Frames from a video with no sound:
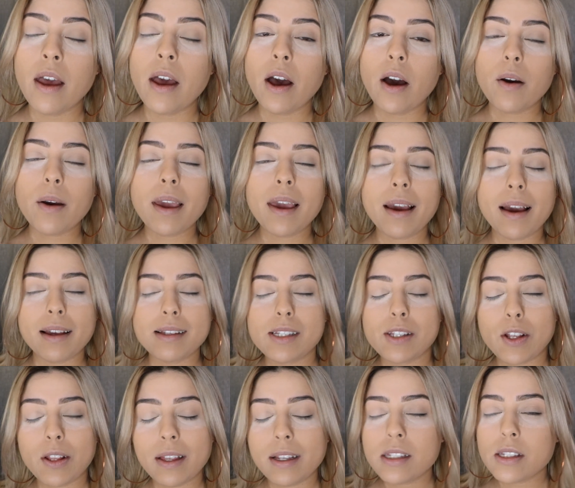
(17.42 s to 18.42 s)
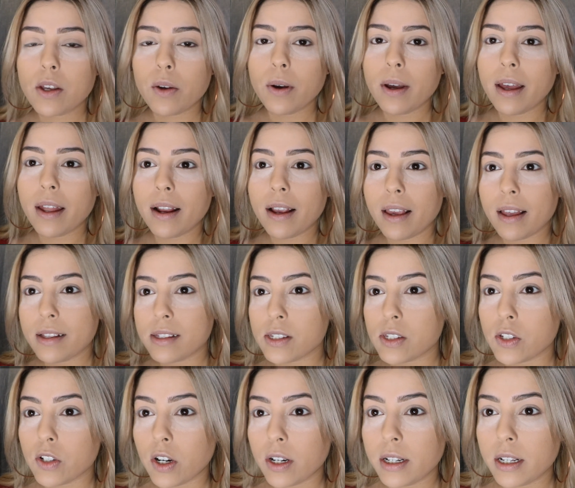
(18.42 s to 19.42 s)
Okay guys, so let's go ahead and get
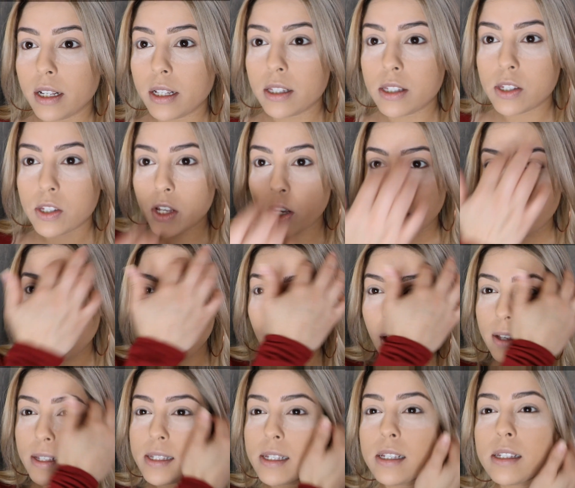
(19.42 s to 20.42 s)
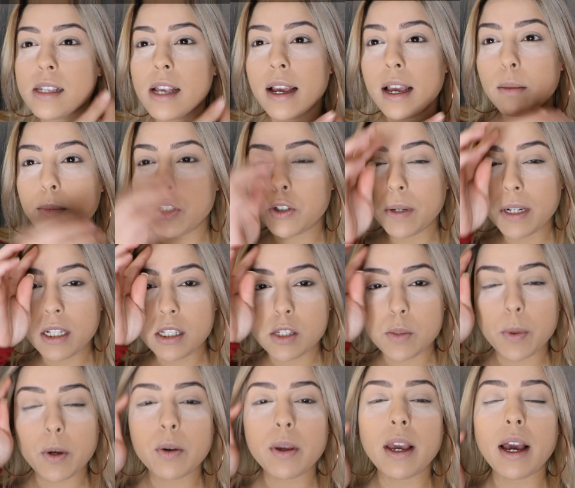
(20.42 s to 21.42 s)
started. So since I am doing a
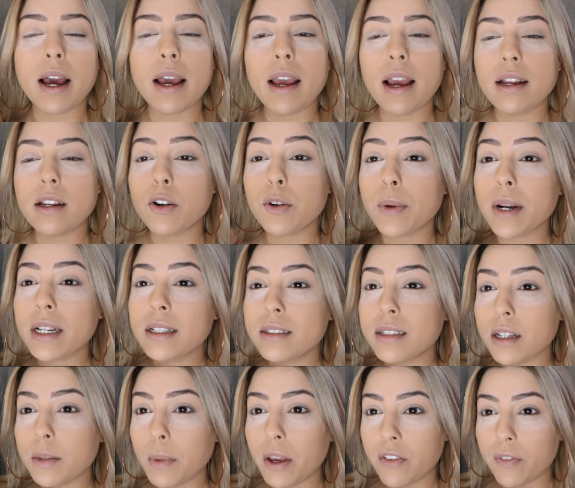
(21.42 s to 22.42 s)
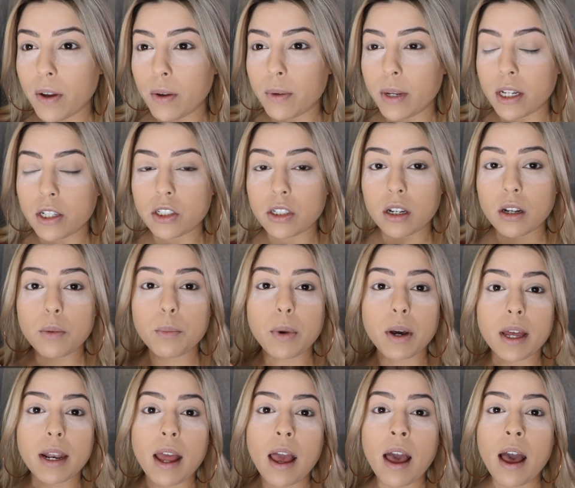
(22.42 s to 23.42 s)
smoky eye, I already did my foundation,
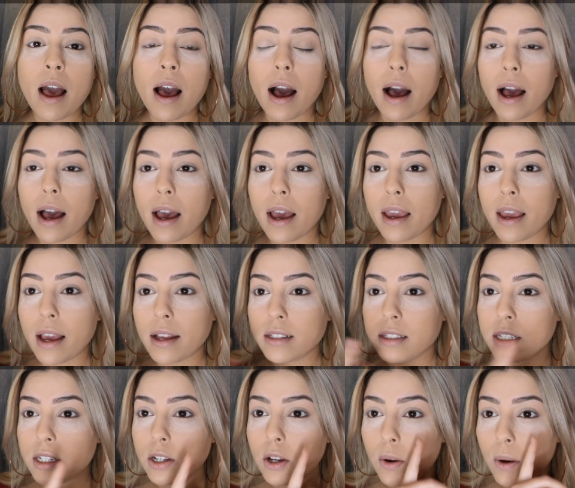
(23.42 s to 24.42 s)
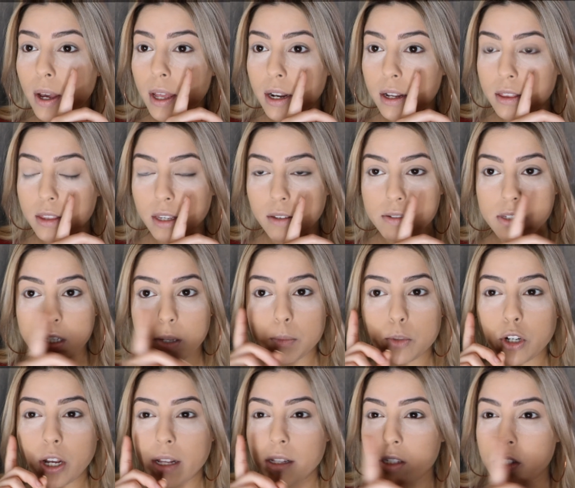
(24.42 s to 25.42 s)
but I did go ahead and leave some
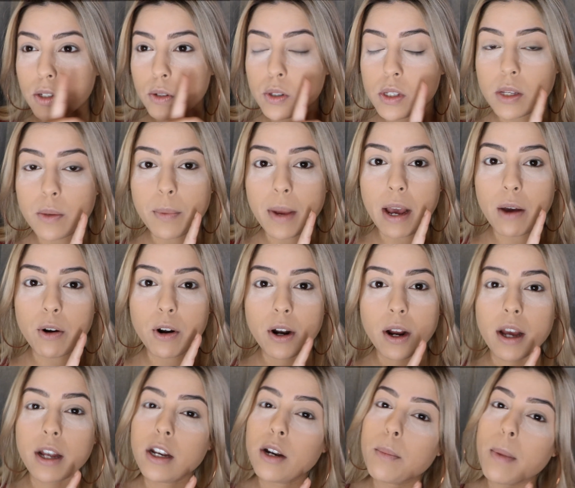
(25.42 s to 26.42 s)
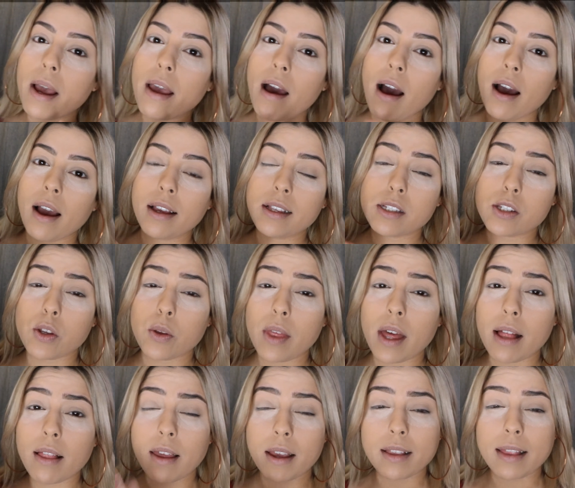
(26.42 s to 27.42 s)
translucent powder under my eyes so
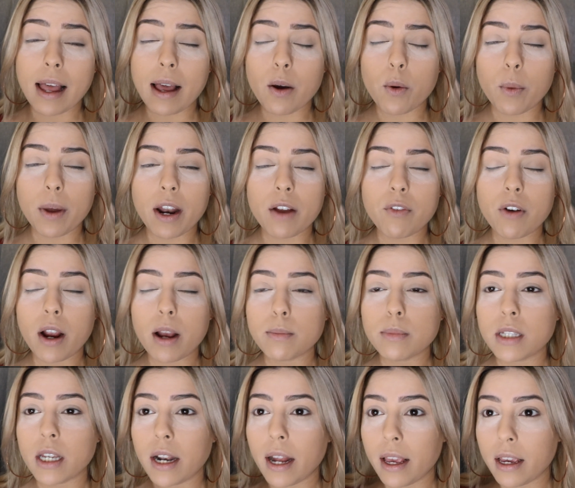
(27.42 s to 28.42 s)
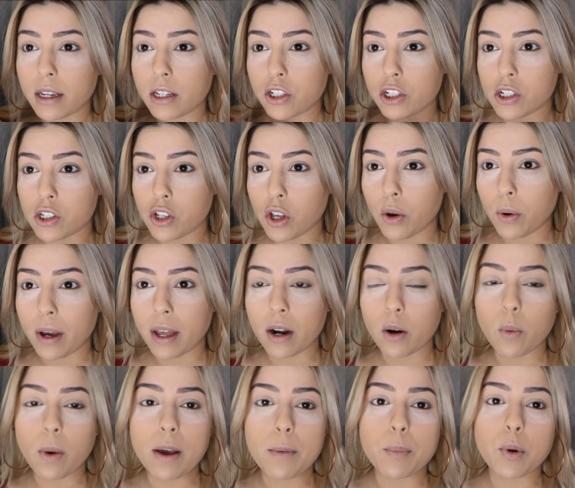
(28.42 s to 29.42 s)
that like that whenever I'm done I can just go ahead and
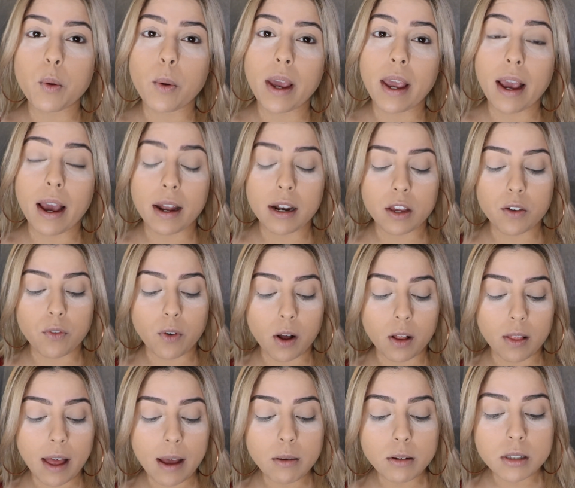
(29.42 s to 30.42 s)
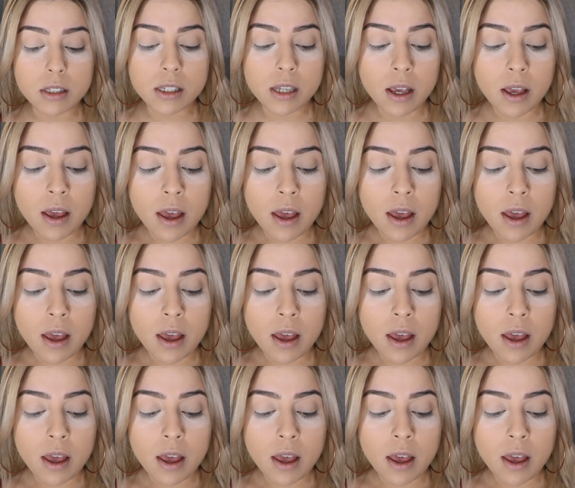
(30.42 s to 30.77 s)
wipe away any fallout.